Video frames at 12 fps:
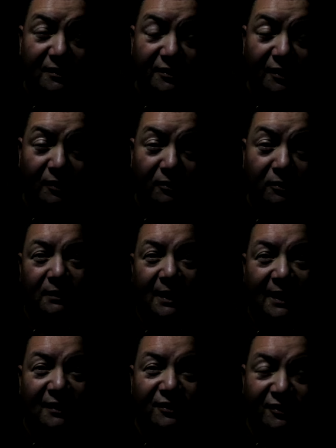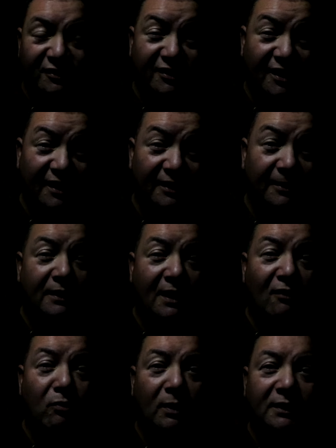so that has to stay. The
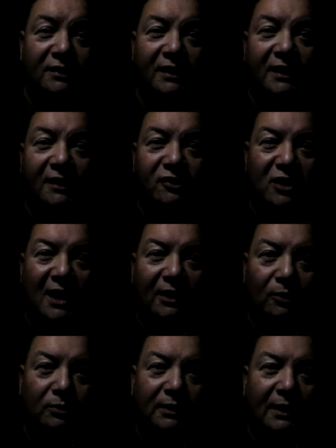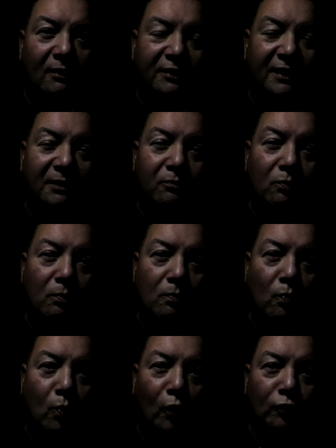other one is in the channel. Now I did
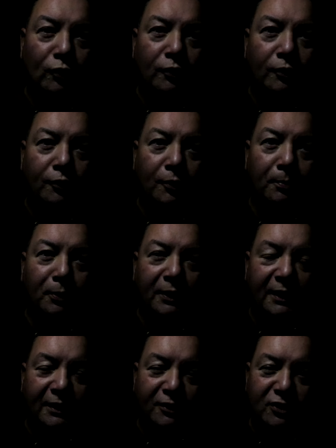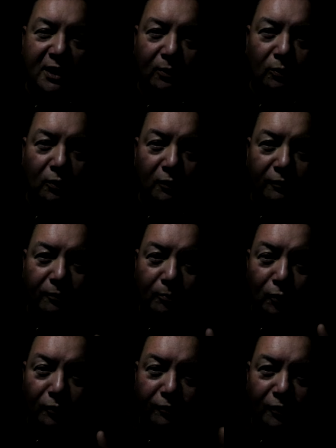want to put it in the channel a lot
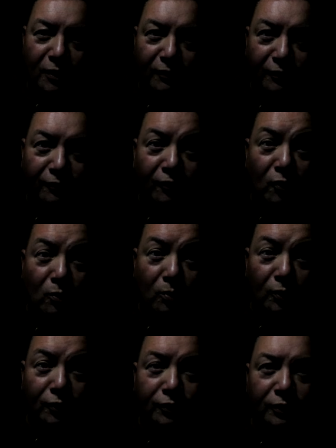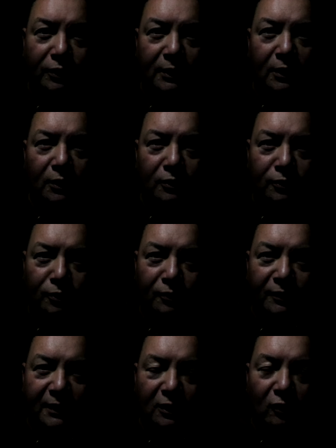more further forward, sort
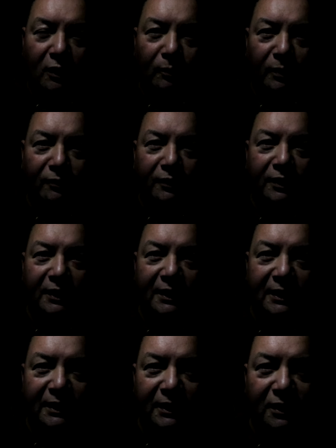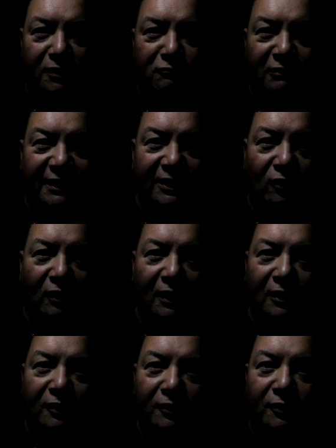of in line with the Reed
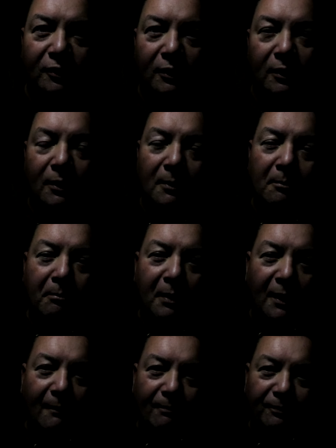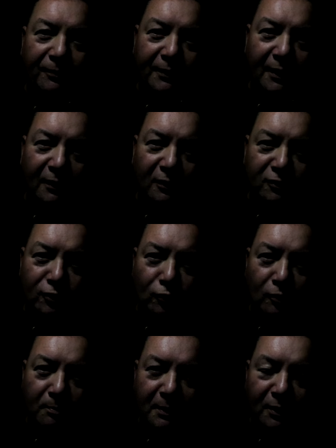Island, but then I
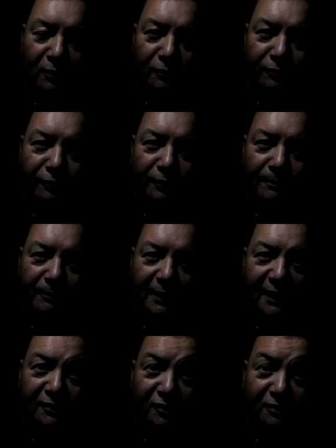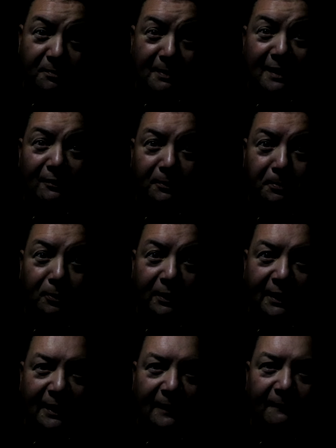saw a bit of, as I was about to put
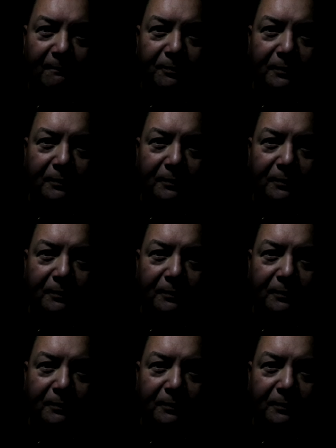it out,